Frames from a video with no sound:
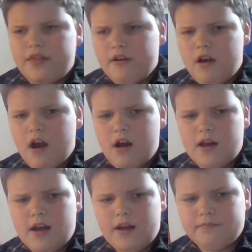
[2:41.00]
they're
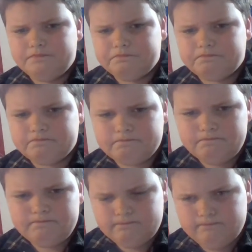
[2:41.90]
all
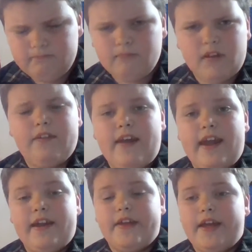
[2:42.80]

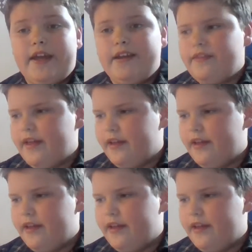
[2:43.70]
they